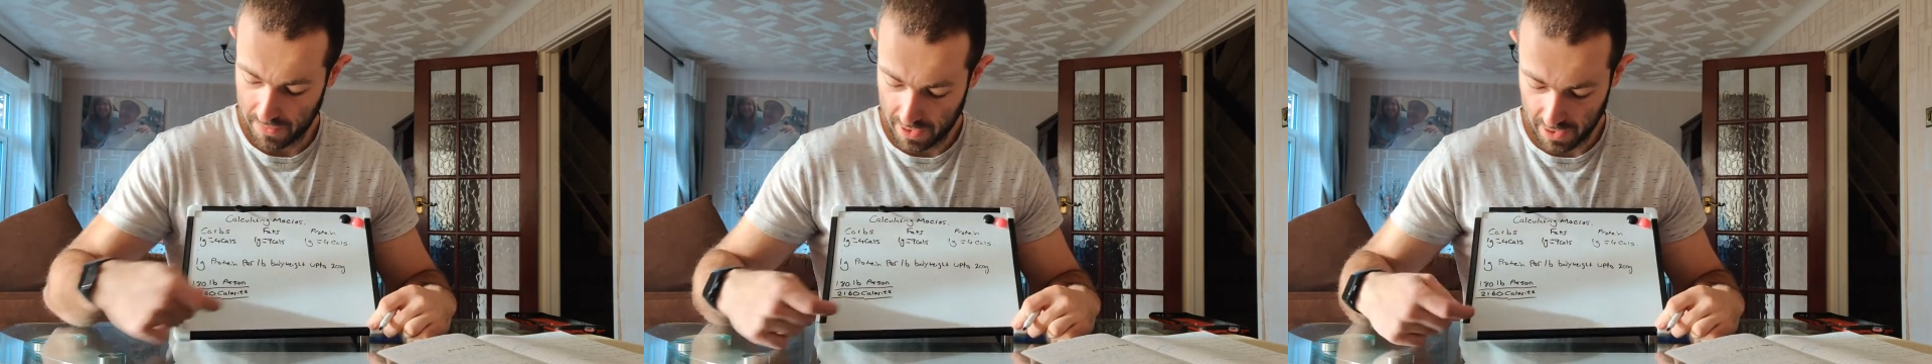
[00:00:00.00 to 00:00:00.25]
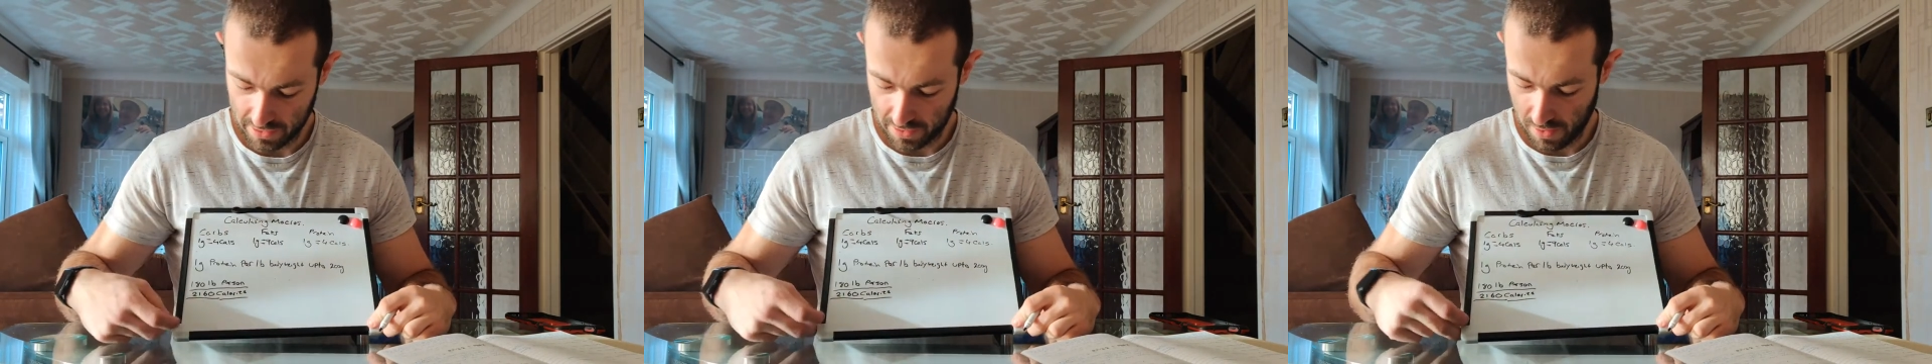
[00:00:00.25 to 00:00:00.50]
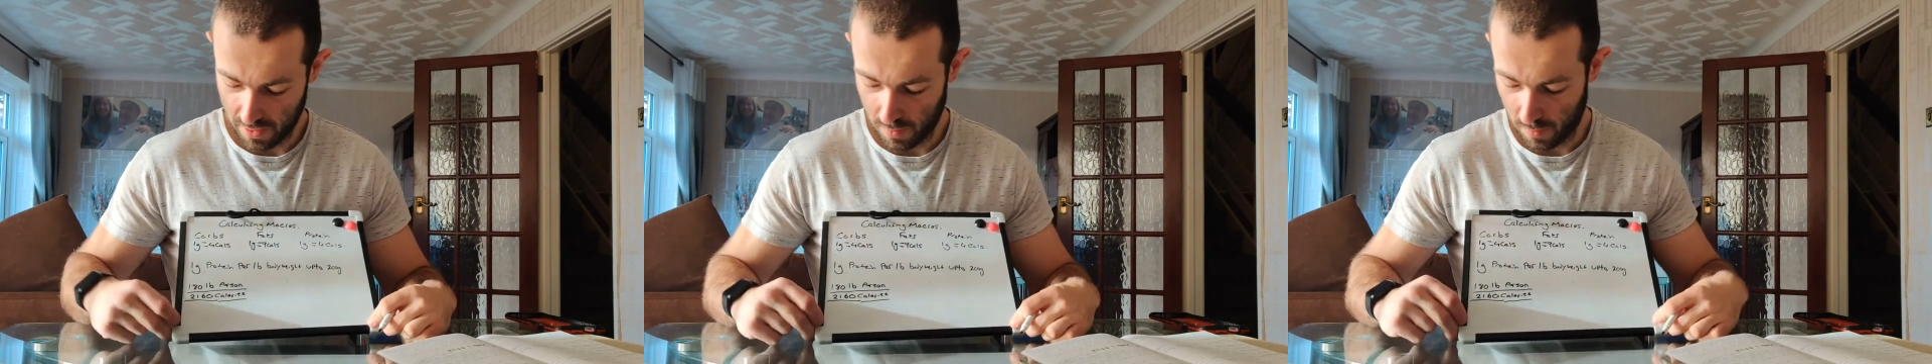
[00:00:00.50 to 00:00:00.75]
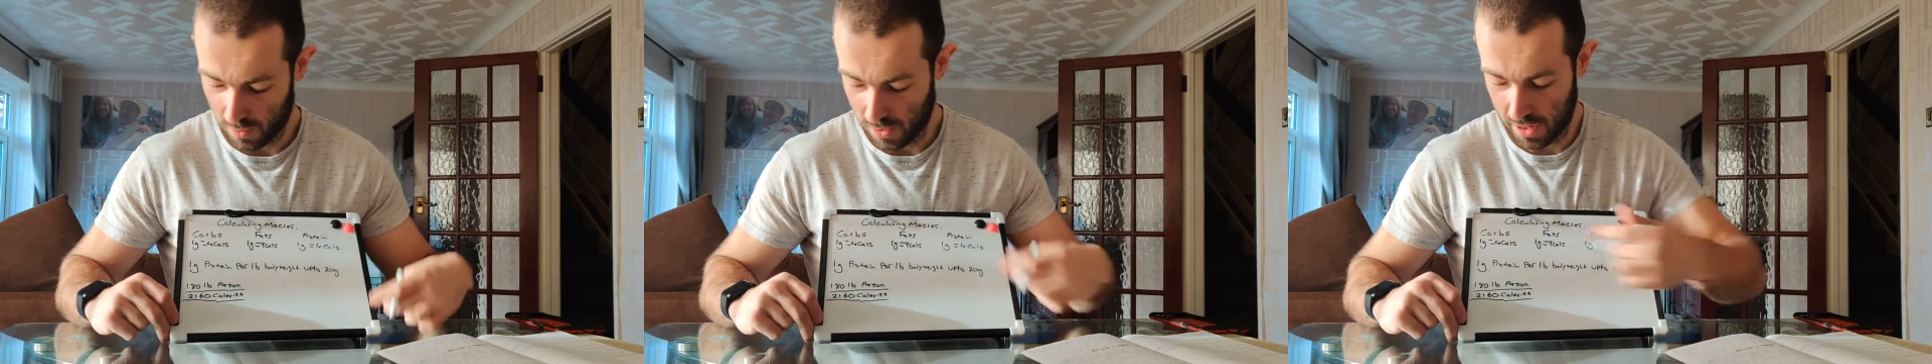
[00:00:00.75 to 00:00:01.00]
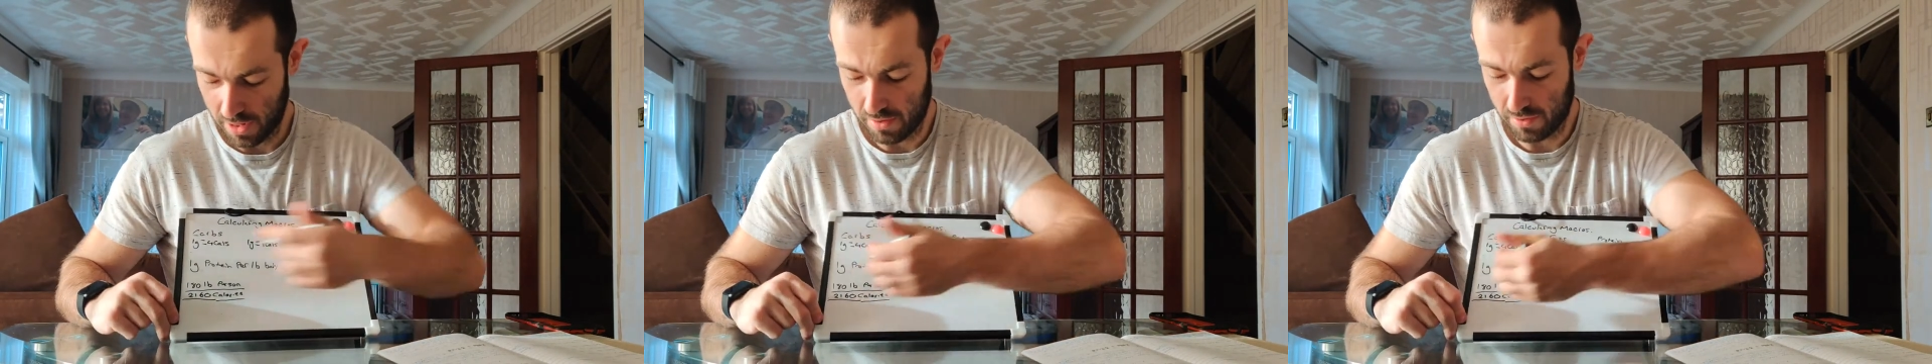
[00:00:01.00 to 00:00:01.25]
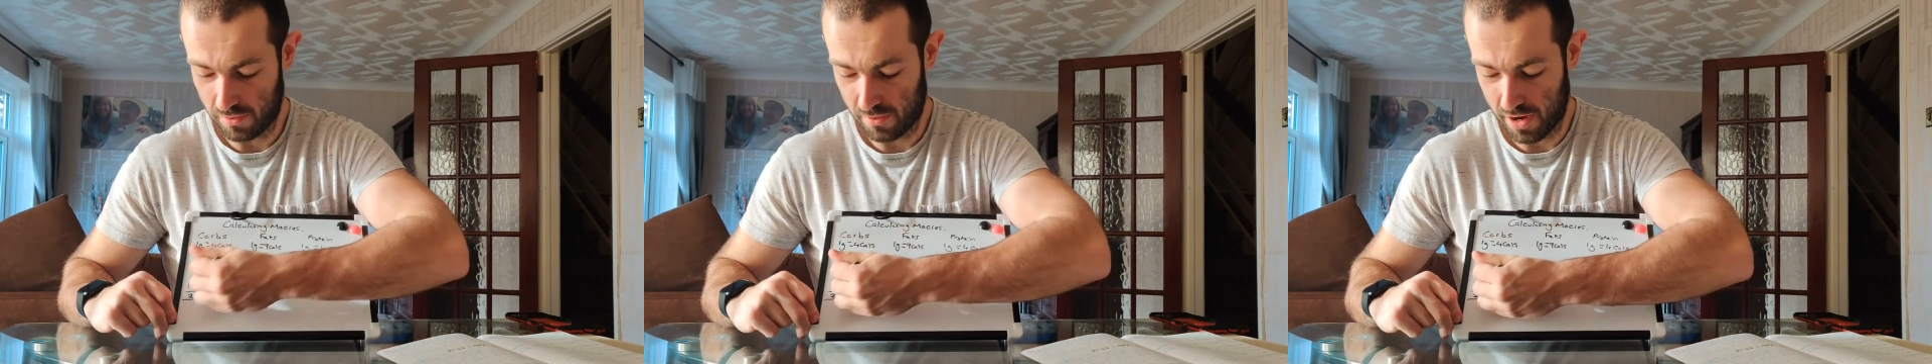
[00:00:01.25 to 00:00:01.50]
is
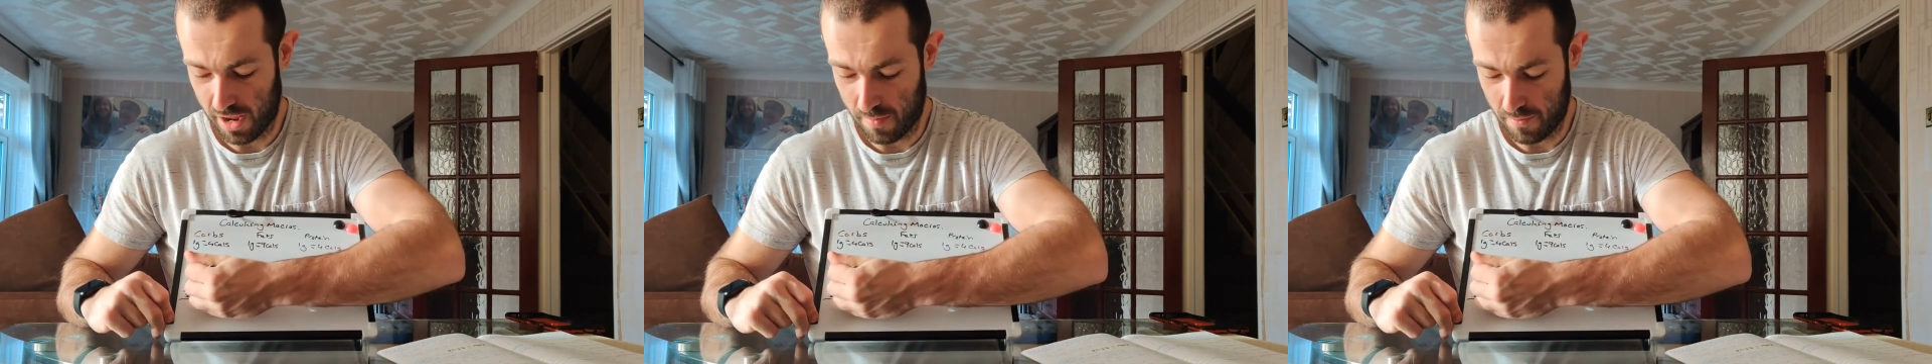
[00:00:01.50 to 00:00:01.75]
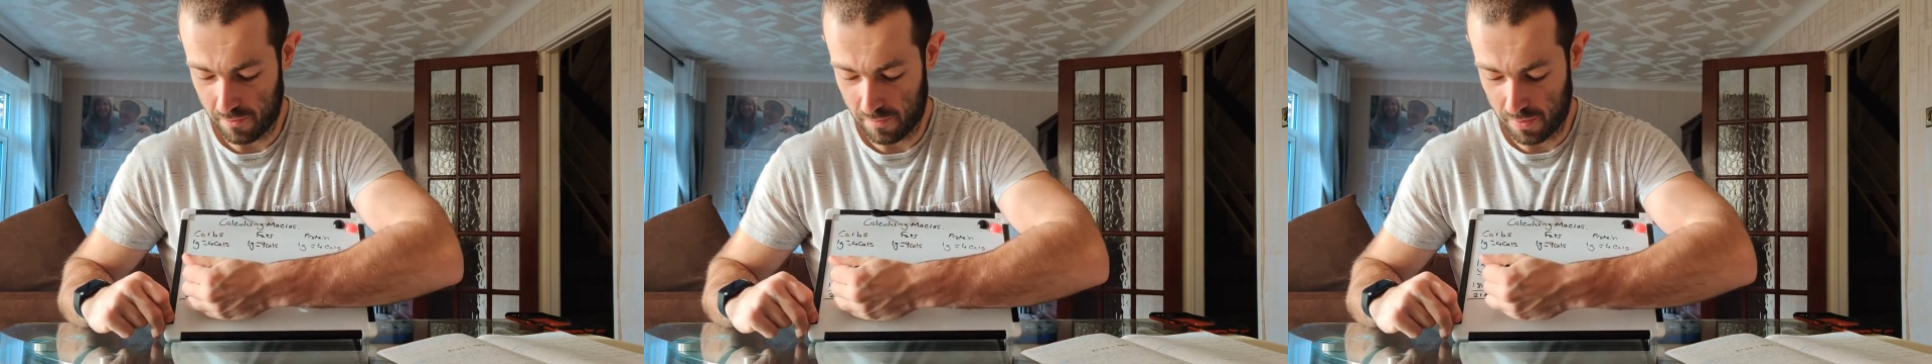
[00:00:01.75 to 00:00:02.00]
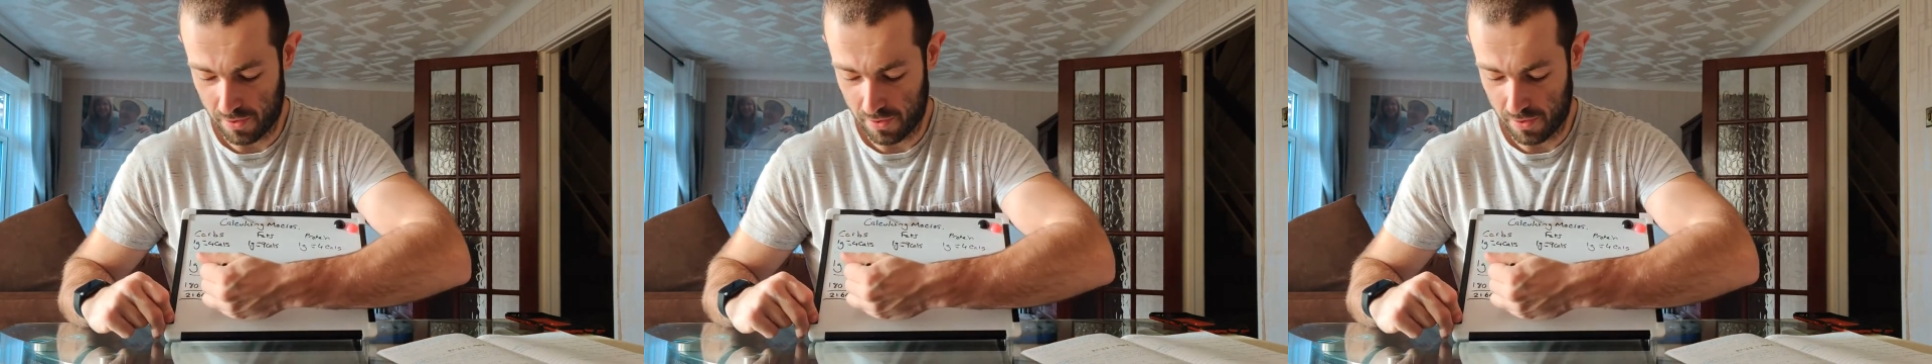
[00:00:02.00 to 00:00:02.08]
1 gram of